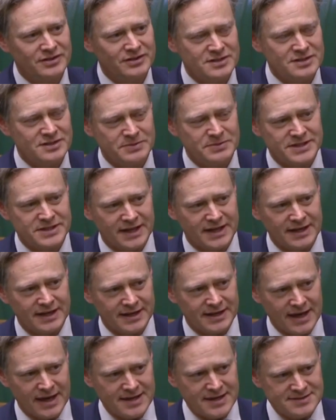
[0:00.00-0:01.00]
Can the Home
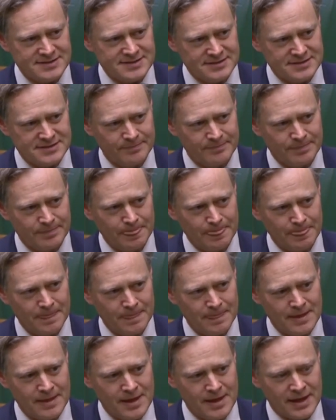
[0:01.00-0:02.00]
Secretary tell us,
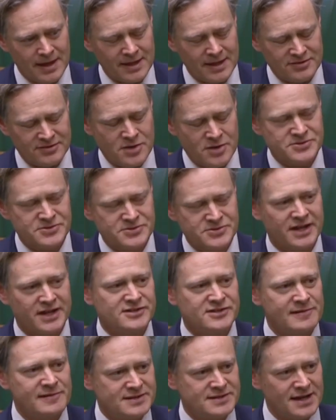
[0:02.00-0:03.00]
because he can't talk
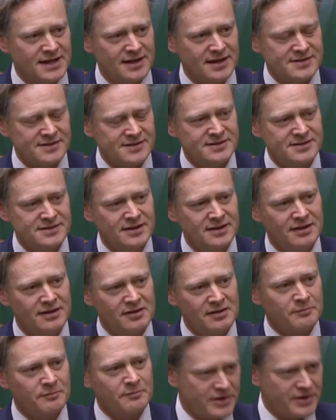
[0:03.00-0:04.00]
about this specific
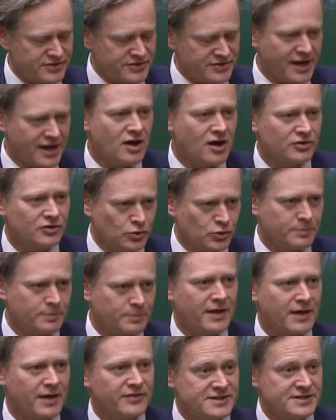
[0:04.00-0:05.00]
case, can he
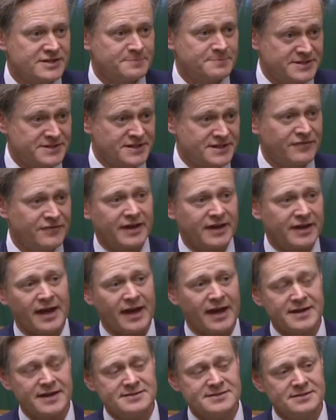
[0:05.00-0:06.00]
tell us how many other people have
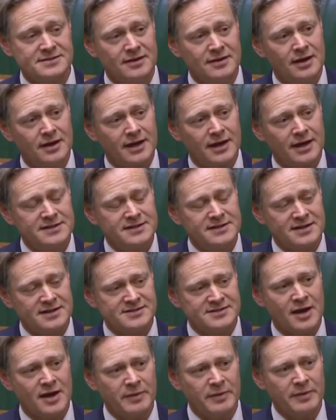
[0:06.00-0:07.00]
had their
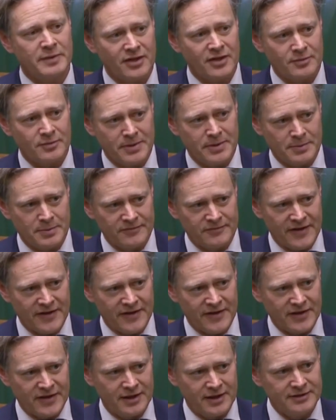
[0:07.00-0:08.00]
nationality withdrawn, whether
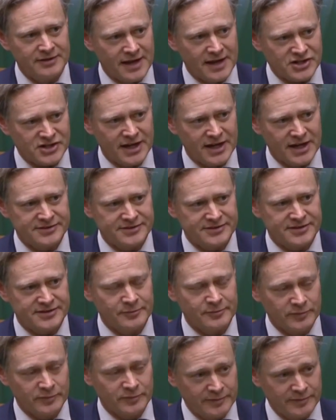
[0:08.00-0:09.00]
it's British or
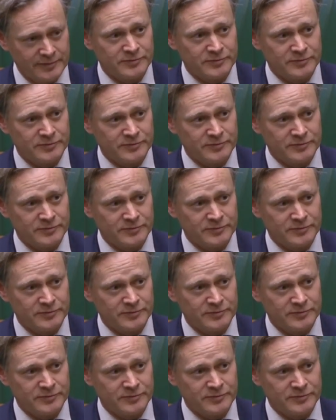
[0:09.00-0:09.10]
dual?